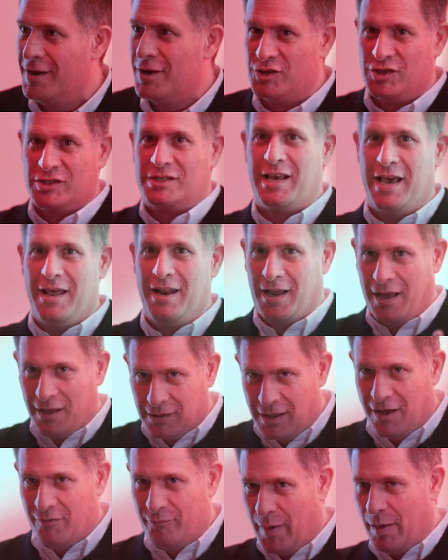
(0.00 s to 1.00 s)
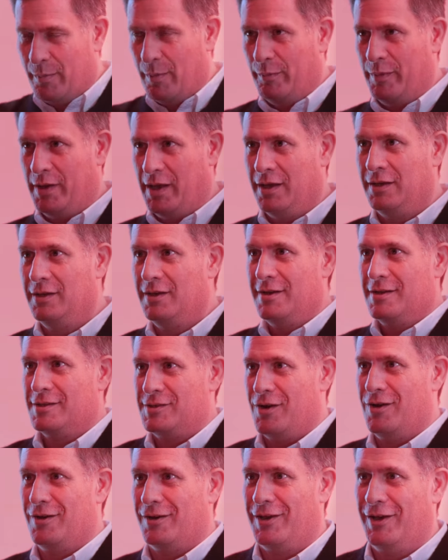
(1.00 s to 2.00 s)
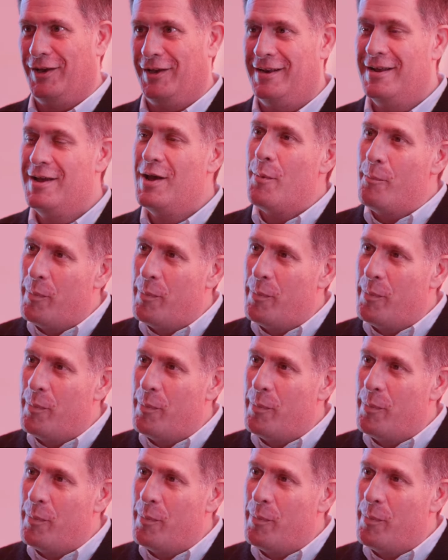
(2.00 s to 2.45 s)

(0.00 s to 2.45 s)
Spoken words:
Just kidding, I love Mamma Mia, it's all good.